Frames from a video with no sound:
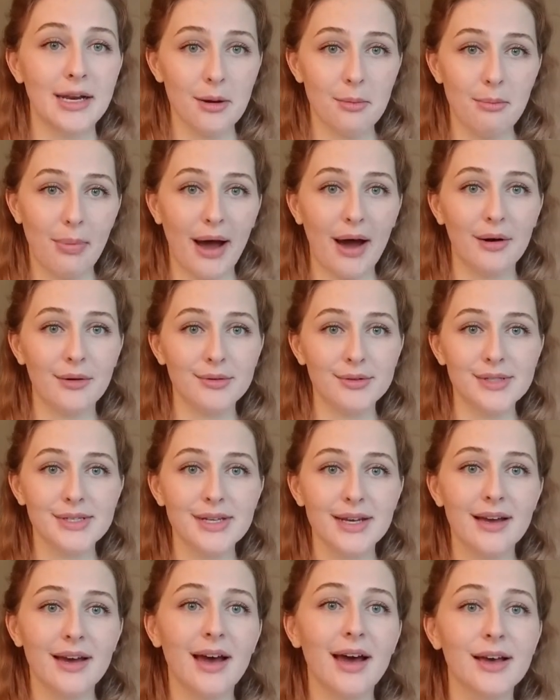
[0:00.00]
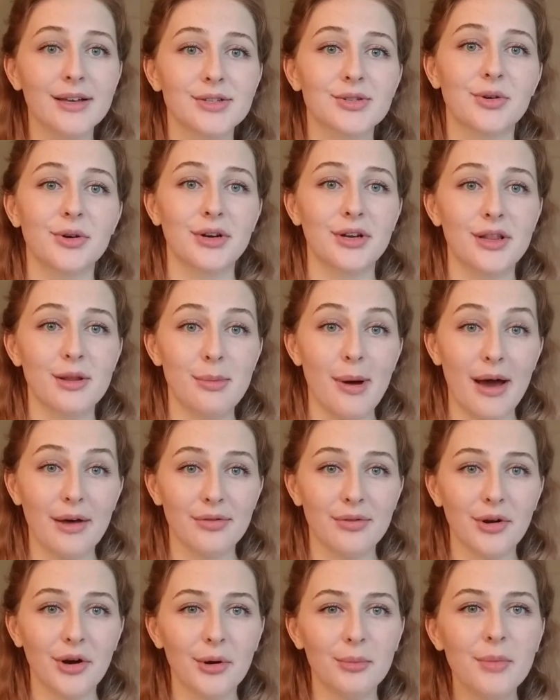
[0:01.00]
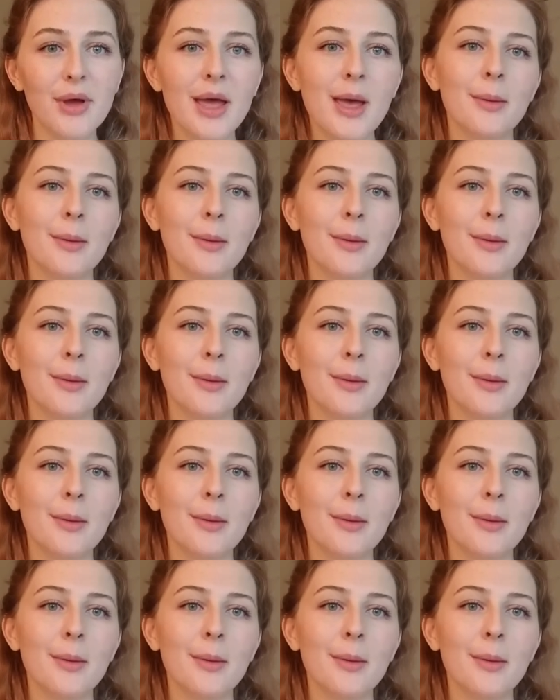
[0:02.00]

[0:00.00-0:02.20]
about us going to the bathroom,